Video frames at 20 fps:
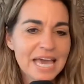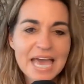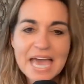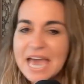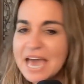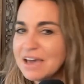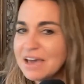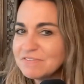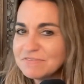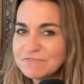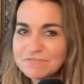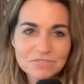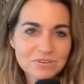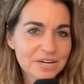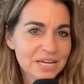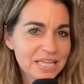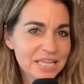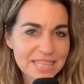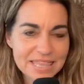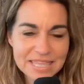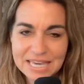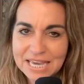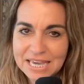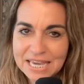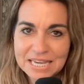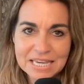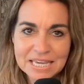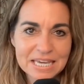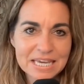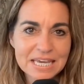
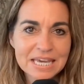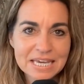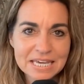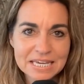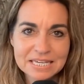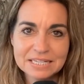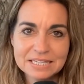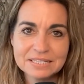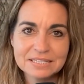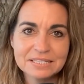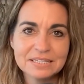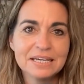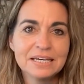Everything is